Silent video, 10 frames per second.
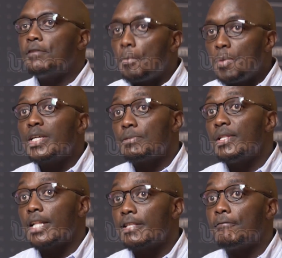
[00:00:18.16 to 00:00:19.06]
InfoPeople has
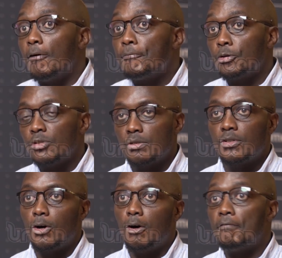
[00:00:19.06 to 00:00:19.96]
been at the
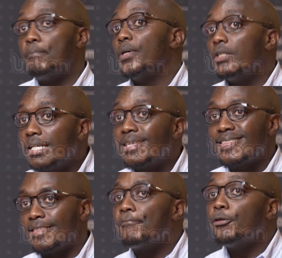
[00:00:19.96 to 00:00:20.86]
forefront of
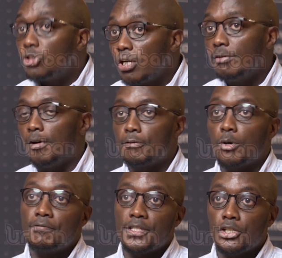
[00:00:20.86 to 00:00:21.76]
building the future
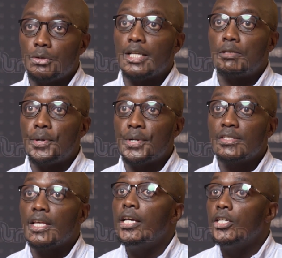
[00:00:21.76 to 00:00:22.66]
of conversational
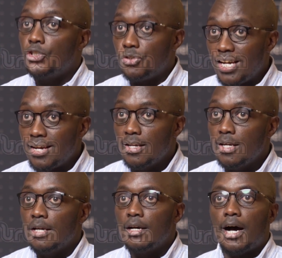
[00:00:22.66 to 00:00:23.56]
experience today.
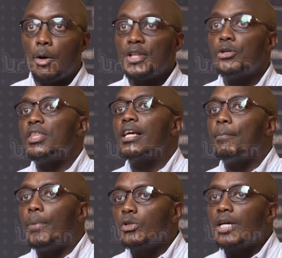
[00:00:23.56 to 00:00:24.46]
Uh, when you
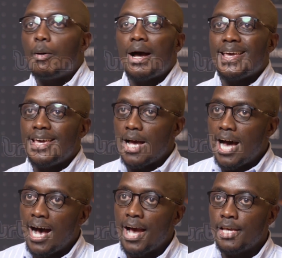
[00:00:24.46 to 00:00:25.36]
think about our A
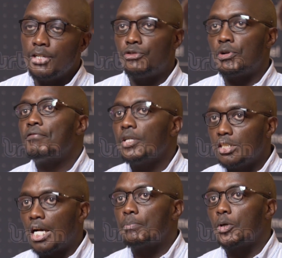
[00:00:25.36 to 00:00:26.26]

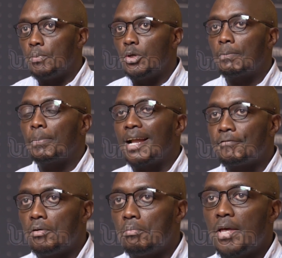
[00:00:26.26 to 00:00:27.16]
I-driven chatbot building
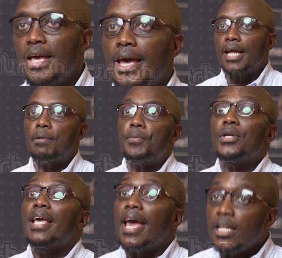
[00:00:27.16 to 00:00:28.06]
platform,
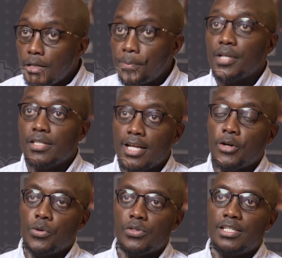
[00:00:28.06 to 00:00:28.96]
enabling enterprises
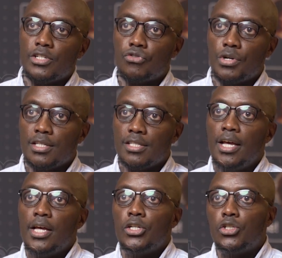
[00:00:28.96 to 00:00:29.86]
across
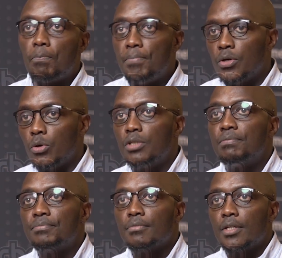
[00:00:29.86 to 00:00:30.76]
industries to build,